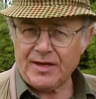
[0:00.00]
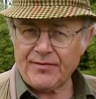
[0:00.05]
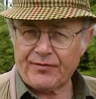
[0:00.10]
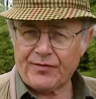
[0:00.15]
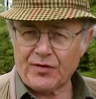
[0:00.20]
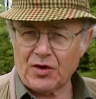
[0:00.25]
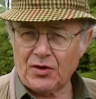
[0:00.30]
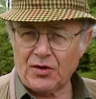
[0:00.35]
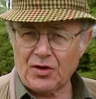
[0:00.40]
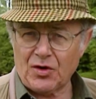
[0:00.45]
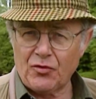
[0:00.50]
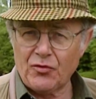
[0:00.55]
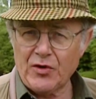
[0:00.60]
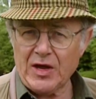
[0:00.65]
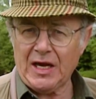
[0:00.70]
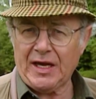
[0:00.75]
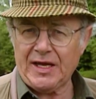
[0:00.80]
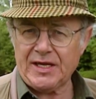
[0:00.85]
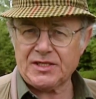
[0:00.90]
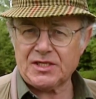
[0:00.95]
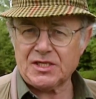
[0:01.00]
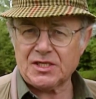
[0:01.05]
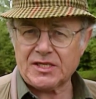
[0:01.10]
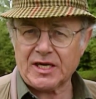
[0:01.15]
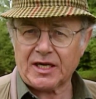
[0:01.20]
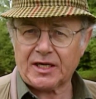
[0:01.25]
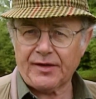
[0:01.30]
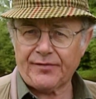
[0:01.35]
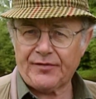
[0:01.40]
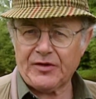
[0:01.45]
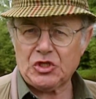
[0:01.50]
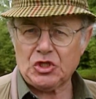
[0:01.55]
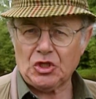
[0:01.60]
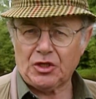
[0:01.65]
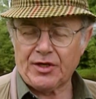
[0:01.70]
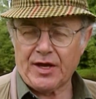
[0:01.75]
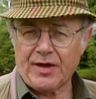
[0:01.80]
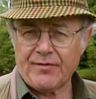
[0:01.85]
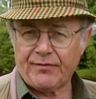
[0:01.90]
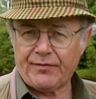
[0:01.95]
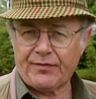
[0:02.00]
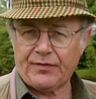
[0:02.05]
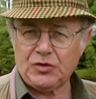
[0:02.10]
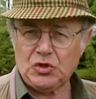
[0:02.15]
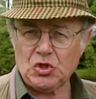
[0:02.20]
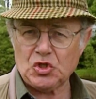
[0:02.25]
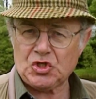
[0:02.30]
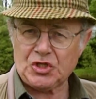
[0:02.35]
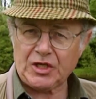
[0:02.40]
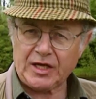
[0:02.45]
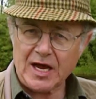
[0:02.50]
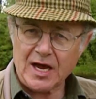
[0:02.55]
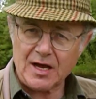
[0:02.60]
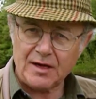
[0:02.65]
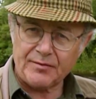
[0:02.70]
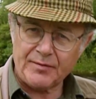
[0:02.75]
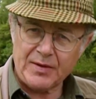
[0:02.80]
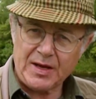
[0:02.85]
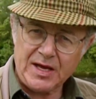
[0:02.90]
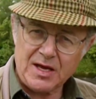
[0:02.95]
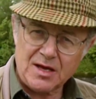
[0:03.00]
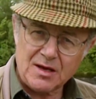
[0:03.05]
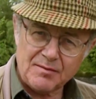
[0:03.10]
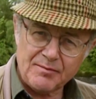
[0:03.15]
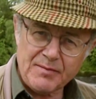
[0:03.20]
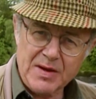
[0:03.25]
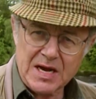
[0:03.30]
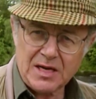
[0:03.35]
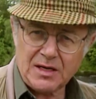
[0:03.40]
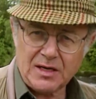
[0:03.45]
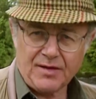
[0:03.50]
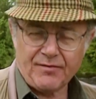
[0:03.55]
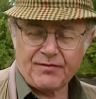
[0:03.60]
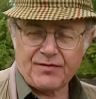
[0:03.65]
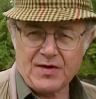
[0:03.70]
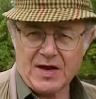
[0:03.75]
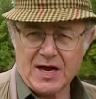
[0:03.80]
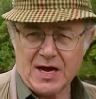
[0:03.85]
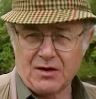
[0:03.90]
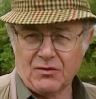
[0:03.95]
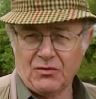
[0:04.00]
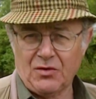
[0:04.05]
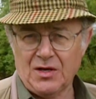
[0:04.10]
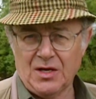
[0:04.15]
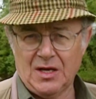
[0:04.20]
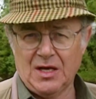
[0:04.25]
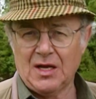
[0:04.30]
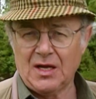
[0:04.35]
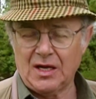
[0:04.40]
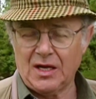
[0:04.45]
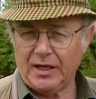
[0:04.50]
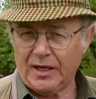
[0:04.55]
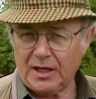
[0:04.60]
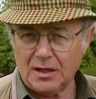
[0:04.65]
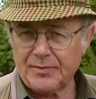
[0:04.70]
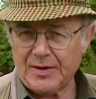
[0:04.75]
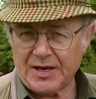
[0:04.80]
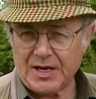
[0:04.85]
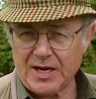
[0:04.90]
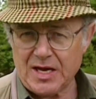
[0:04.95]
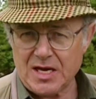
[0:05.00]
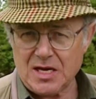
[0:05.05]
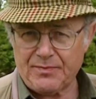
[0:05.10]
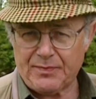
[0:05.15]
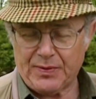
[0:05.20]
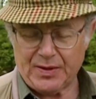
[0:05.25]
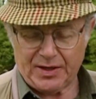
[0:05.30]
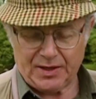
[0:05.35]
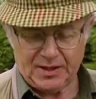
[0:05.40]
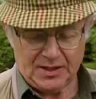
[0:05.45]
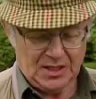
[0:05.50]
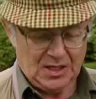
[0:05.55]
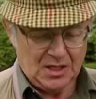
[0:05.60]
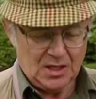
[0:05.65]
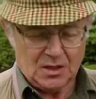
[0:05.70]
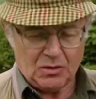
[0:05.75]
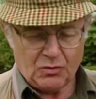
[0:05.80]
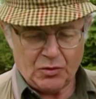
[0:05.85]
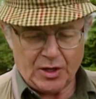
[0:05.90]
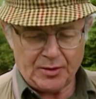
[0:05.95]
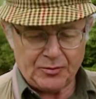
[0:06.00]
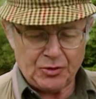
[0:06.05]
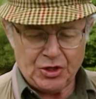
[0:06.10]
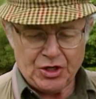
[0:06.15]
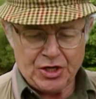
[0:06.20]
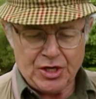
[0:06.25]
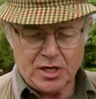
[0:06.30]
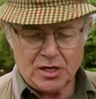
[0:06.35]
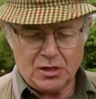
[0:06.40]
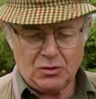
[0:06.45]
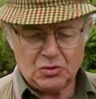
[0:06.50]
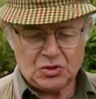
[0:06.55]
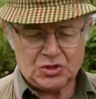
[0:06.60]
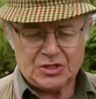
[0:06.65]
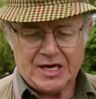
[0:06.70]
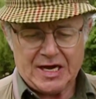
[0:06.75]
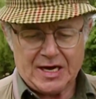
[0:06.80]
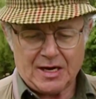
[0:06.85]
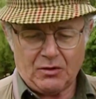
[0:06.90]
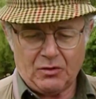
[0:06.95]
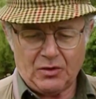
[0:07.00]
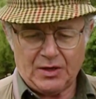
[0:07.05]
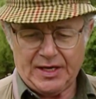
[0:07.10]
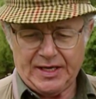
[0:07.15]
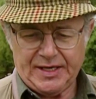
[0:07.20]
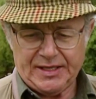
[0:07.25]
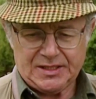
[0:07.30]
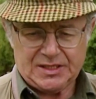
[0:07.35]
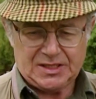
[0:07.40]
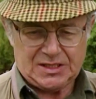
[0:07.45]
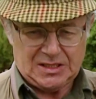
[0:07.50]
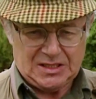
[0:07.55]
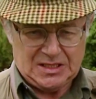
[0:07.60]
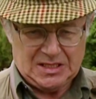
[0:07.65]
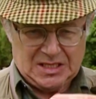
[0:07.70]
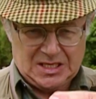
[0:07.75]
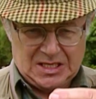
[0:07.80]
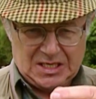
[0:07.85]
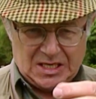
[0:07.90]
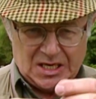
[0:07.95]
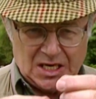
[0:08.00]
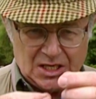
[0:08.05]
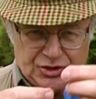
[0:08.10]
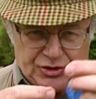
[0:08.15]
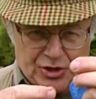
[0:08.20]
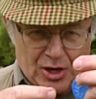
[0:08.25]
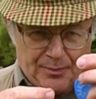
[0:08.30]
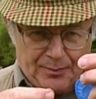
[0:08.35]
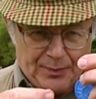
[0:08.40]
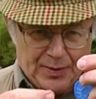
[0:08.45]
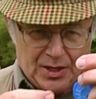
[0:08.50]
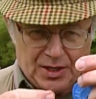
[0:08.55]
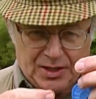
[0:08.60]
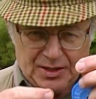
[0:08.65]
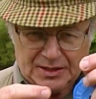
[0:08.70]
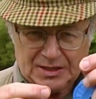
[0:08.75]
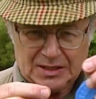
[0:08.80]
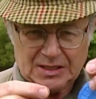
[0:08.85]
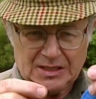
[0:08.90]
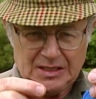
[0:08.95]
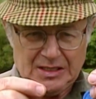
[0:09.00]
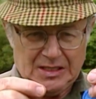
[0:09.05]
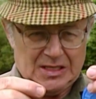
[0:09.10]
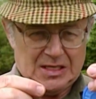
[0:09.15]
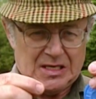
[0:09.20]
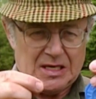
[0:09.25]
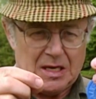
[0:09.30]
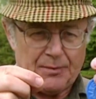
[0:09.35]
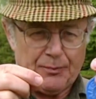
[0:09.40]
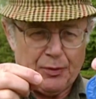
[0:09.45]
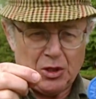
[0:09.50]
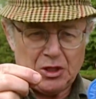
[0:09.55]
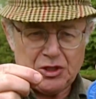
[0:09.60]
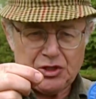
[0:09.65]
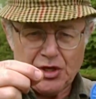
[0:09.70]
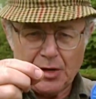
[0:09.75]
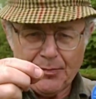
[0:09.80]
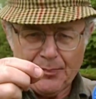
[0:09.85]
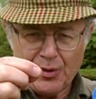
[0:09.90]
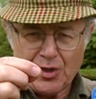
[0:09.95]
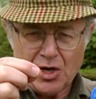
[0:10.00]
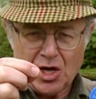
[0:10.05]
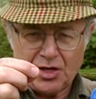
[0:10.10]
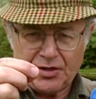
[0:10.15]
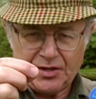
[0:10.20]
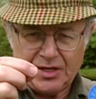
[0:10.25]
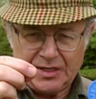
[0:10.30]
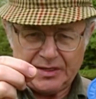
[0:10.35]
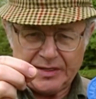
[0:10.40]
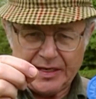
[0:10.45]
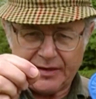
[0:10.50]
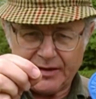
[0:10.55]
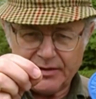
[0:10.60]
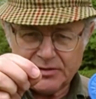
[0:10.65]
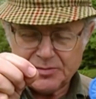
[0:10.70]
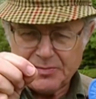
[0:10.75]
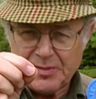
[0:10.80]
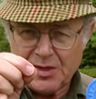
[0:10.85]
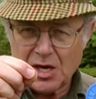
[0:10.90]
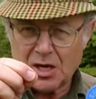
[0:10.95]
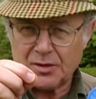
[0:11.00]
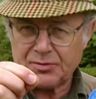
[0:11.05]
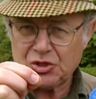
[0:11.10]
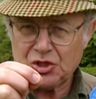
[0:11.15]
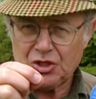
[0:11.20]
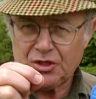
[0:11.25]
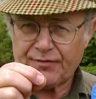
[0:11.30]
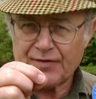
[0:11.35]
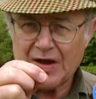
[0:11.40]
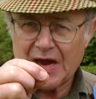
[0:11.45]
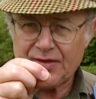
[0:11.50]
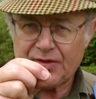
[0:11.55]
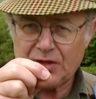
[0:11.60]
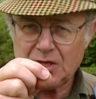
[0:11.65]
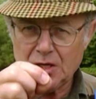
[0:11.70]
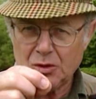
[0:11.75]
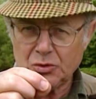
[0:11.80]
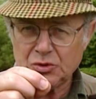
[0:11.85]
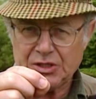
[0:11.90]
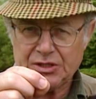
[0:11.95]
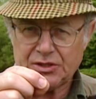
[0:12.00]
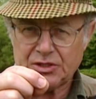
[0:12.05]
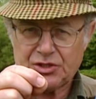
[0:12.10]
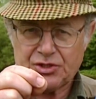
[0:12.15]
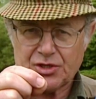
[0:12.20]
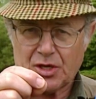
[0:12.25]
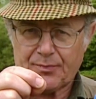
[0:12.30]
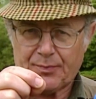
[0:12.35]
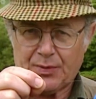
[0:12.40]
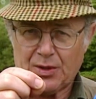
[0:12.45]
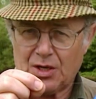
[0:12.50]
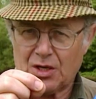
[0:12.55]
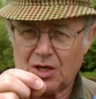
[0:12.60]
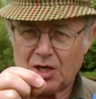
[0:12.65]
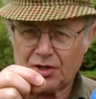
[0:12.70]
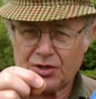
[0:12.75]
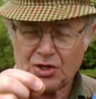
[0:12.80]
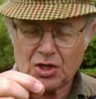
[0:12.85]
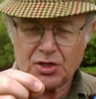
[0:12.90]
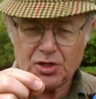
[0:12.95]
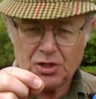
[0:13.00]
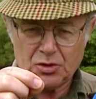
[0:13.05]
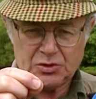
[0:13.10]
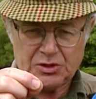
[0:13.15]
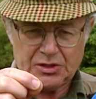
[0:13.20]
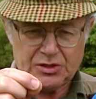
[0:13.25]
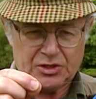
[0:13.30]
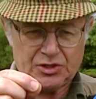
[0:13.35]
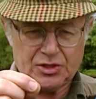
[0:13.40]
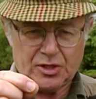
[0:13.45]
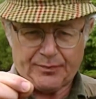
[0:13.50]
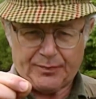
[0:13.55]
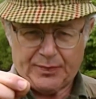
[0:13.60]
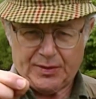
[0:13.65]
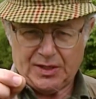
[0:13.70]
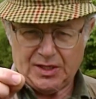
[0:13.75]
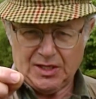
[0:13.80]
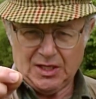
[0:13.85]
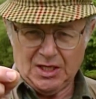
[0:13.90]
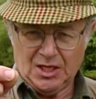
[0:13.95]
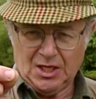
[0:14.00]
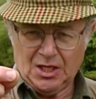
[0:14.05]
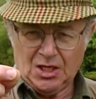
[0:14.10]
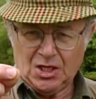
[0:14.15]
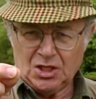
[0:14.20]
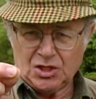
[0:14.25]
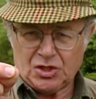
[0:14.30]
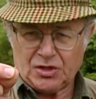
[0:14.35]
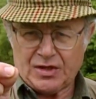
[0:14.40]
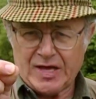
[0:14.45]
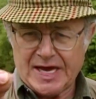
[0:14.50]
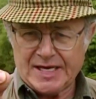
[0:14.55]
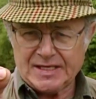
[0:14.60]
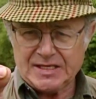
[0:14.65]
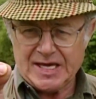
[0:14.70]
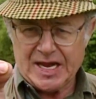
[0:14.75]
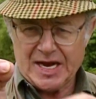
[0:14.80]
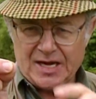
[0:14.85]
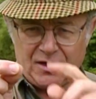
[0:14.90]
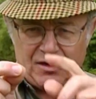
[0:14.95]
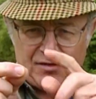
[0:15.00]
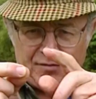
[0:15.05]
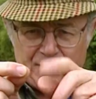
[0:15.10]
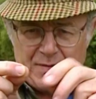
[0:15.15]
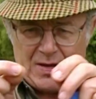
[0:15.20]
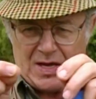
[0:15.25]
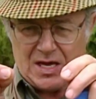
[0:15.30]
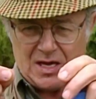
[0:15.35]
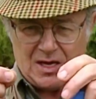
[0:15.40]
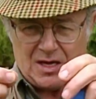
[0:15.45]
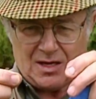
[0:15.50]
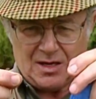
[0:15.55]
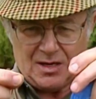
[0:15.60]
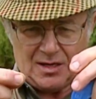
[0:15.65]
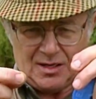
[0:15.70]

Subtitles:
nymph on really as a sacrificial nymph, just to get my main nymph down a little bit deeper. What I'm going to use now is a dropper, I'll put a dropper on. That gives me the option of either using the dropper or not using the dropper. So there's the end of me